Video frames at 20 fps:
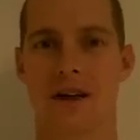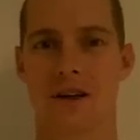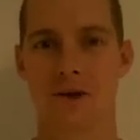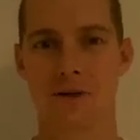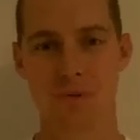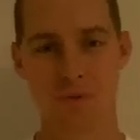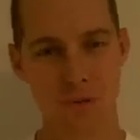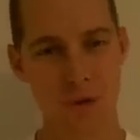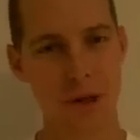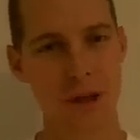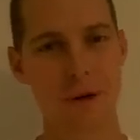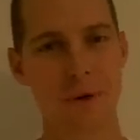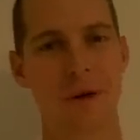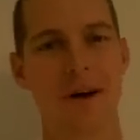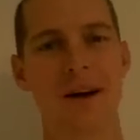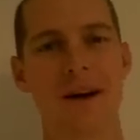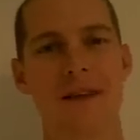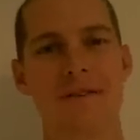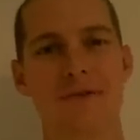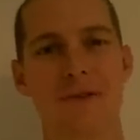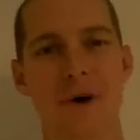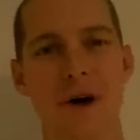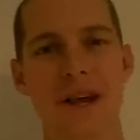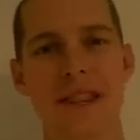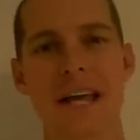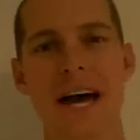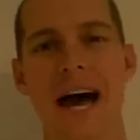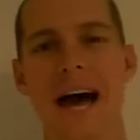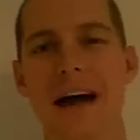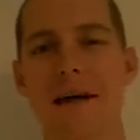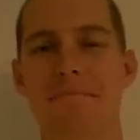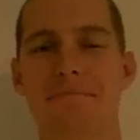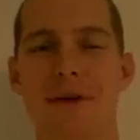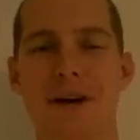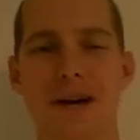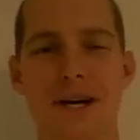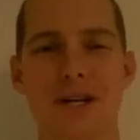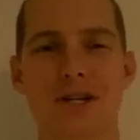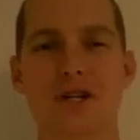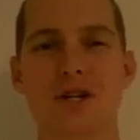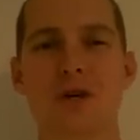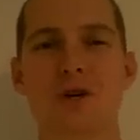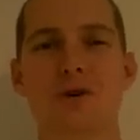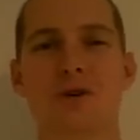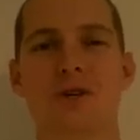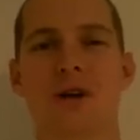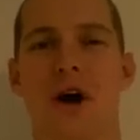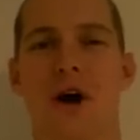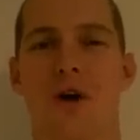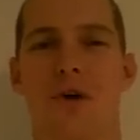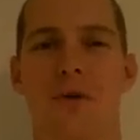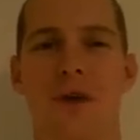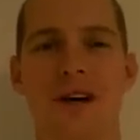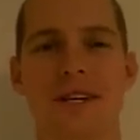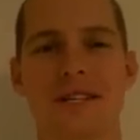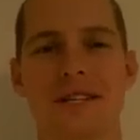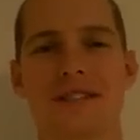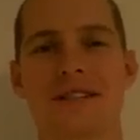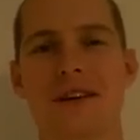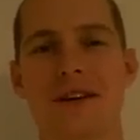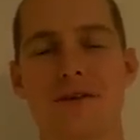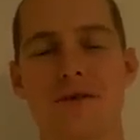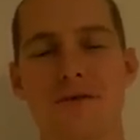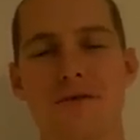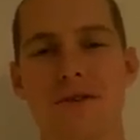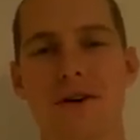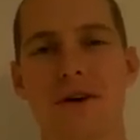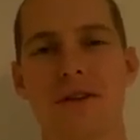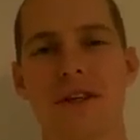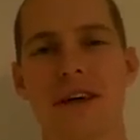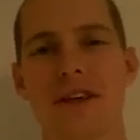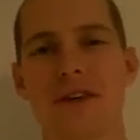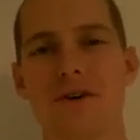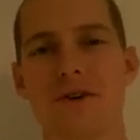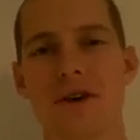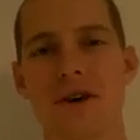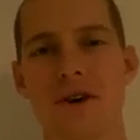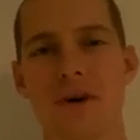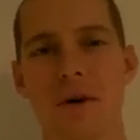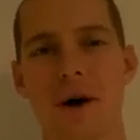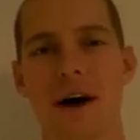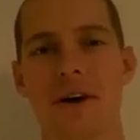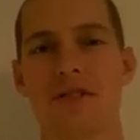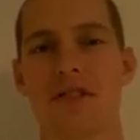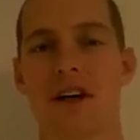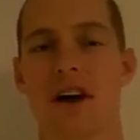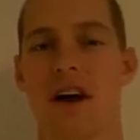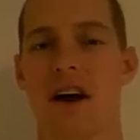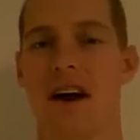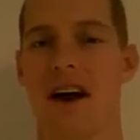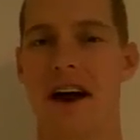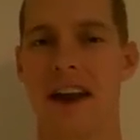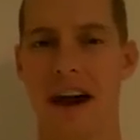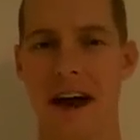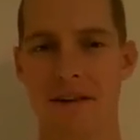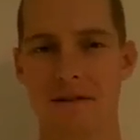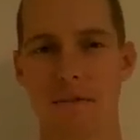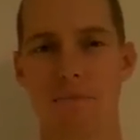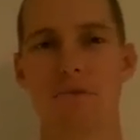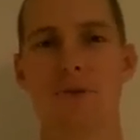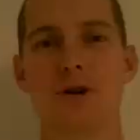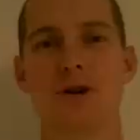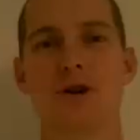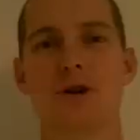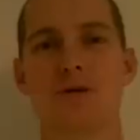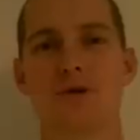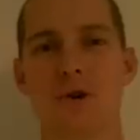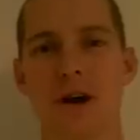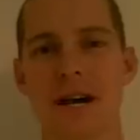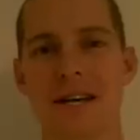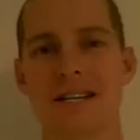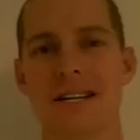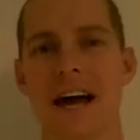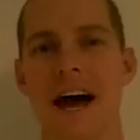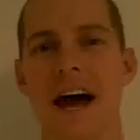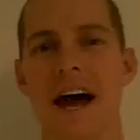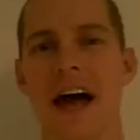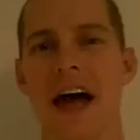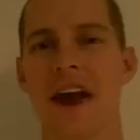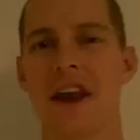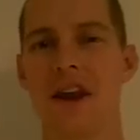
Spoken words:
You really want to avoid that and pick and choose races that you feel that you can go out there and have a pretty good race at,